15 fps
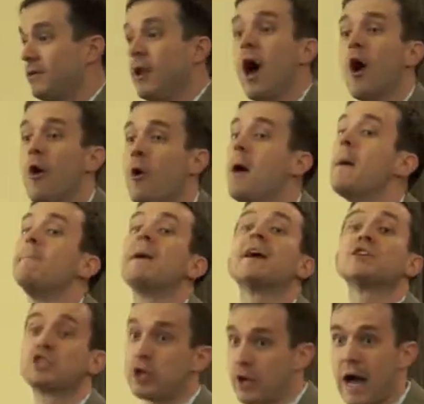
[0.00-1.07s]
No,
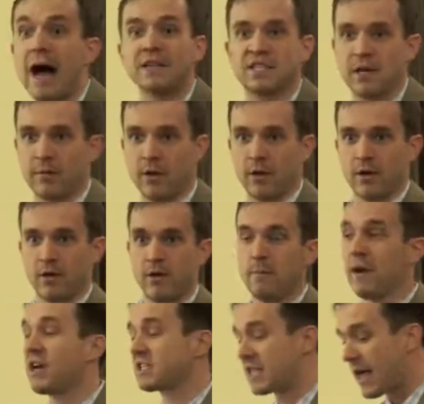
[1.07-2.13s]
because they're not similar.
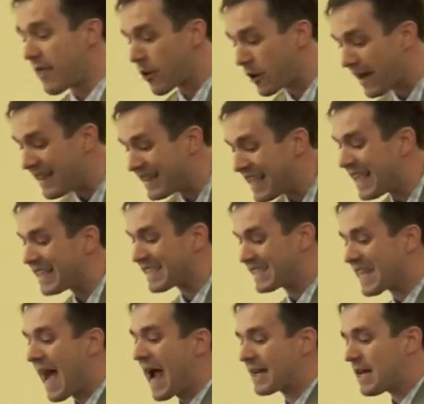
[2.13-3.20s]
Because they're the
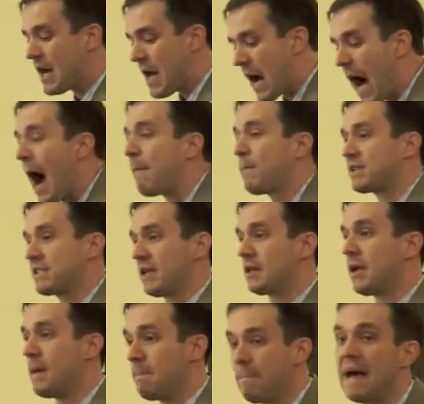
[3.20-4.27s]
exact
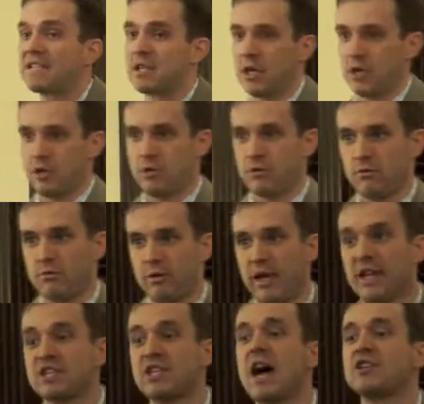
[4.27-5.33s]
opposite message.
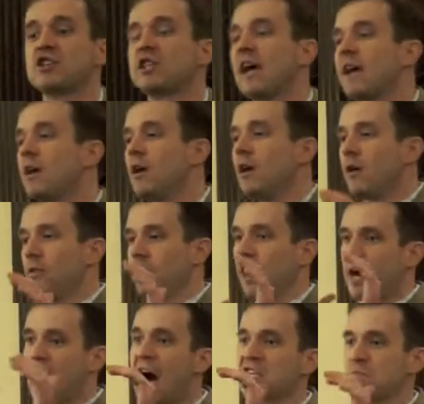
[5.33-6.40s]
It's not just like the
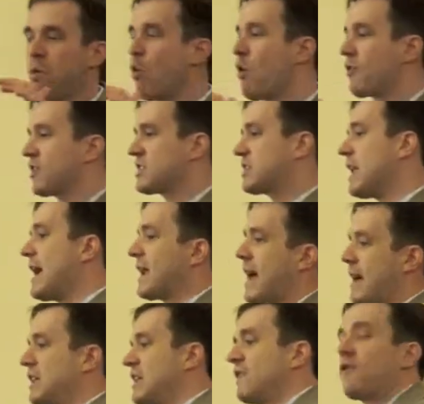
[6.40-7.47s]
gospel with a slight
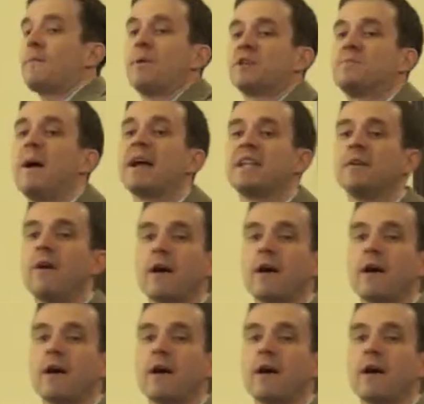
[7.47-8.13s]
kind of different perspective